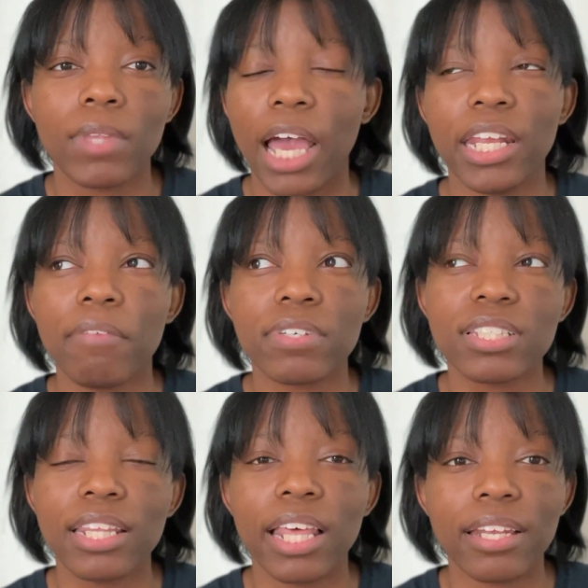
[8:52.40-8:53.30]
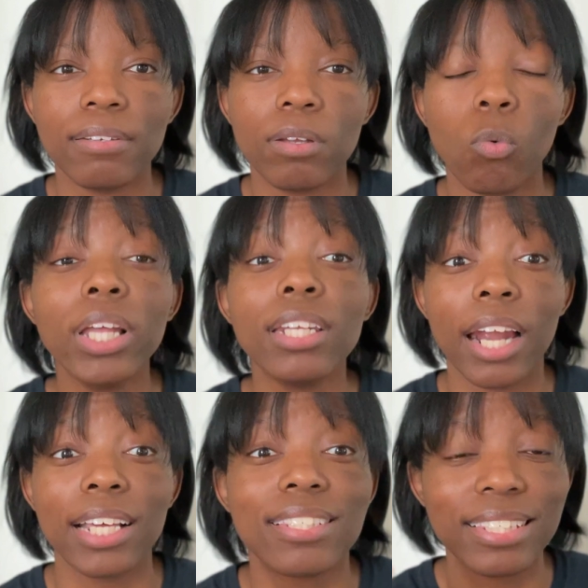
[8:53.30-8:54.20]
I never said that. When did
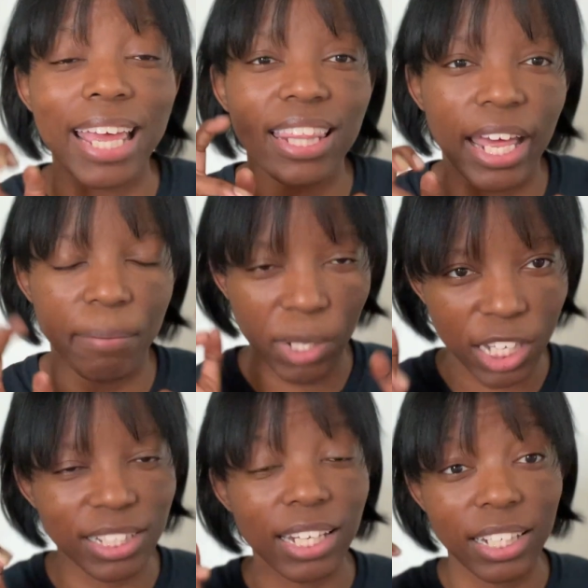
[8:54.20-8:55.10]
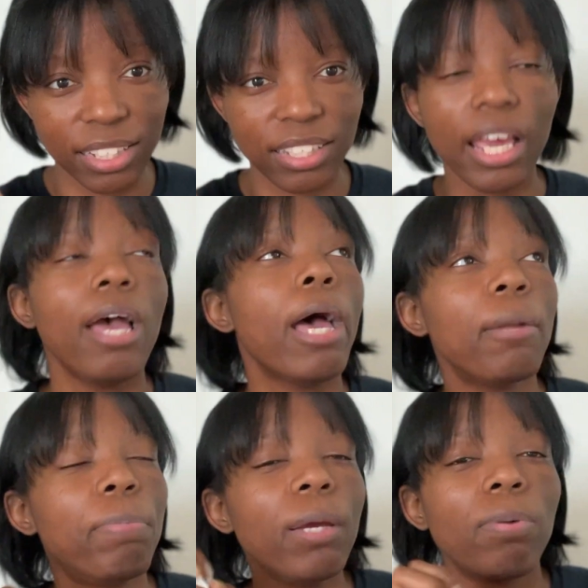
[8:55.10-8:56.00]
I say that? Because I didn't.
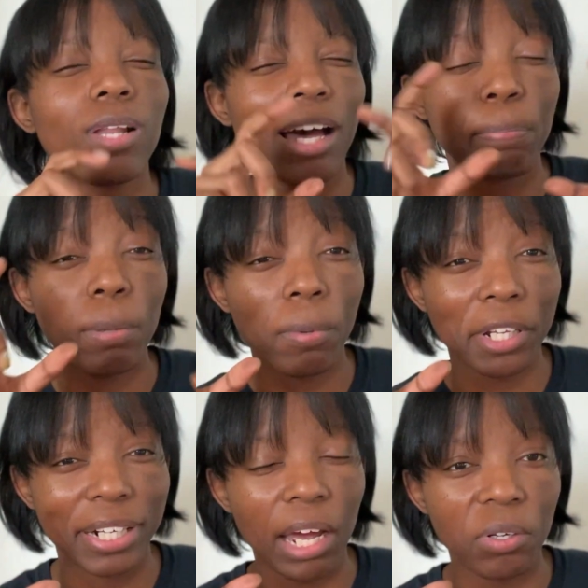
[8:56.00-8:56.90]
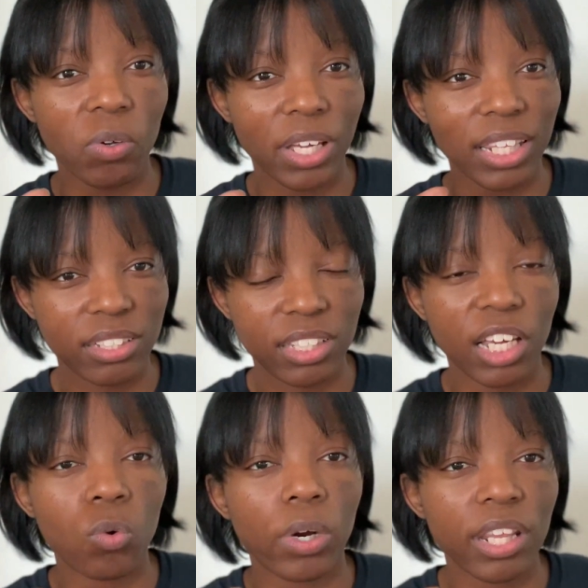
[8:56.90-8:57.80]
And people are now doing this
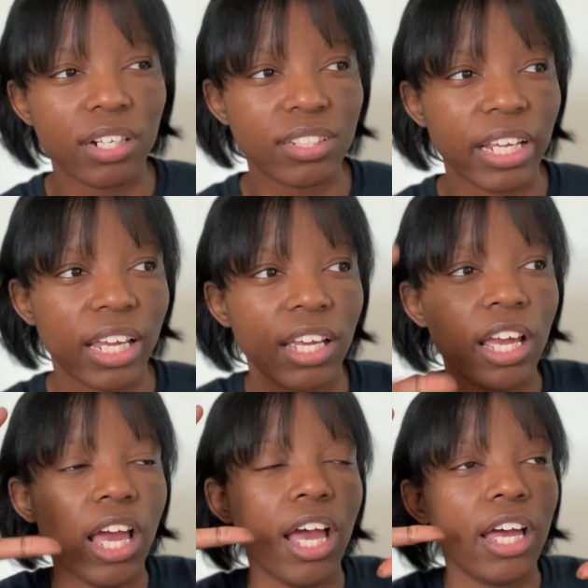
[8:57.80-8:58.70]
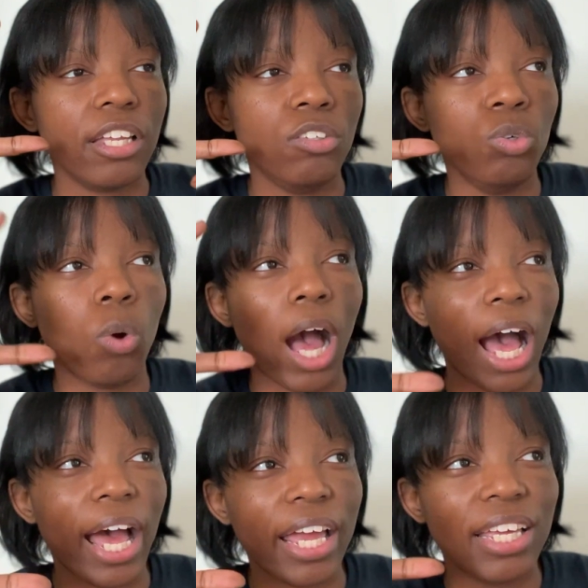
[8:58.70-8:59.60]
thing where they're saying, do
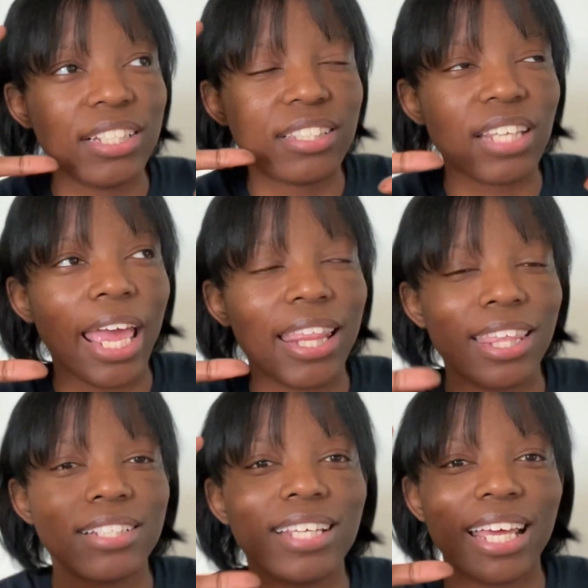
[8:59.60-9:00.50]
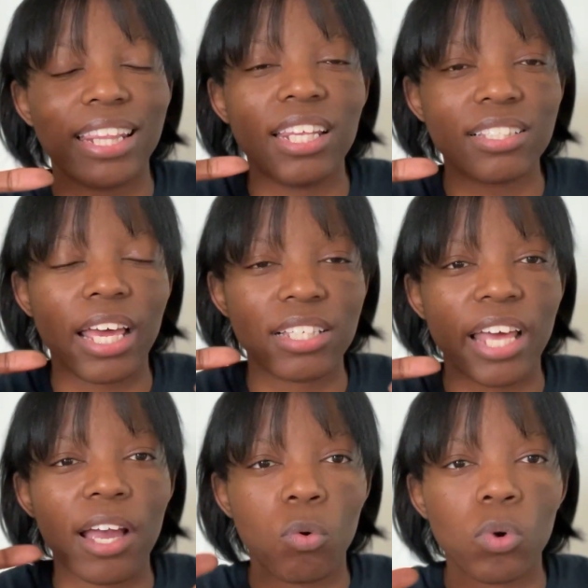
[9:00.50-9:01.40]
I say this in this
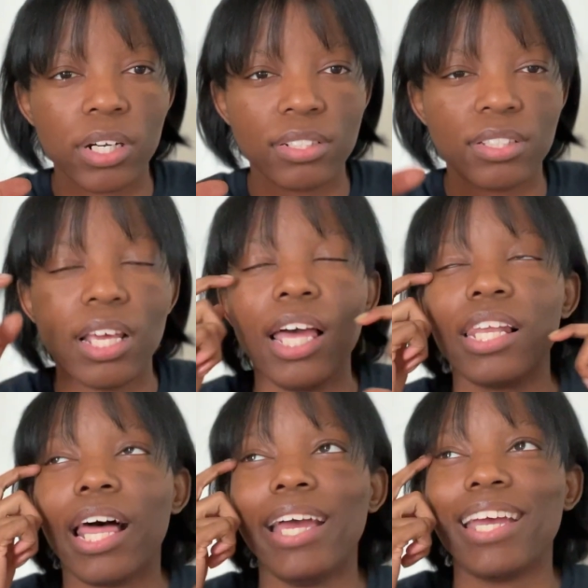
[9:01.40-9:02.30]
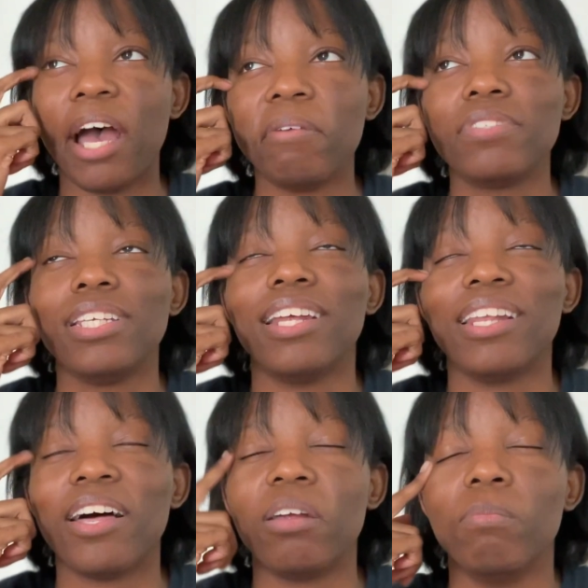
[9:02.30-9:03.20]
exact words? Like, I've seen a
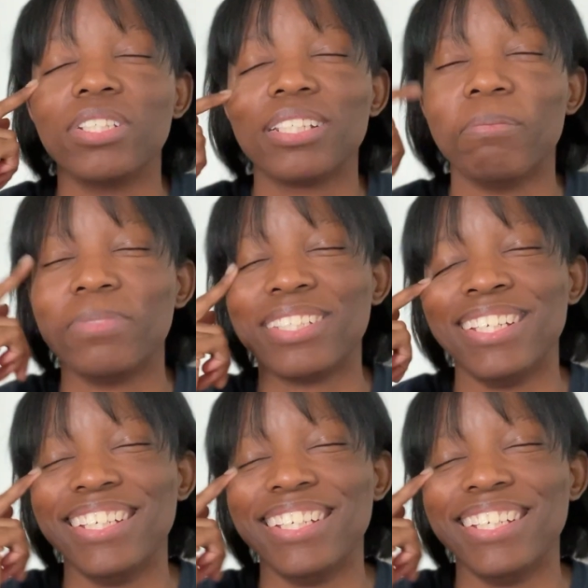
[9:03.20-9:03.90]
lot of Muslims,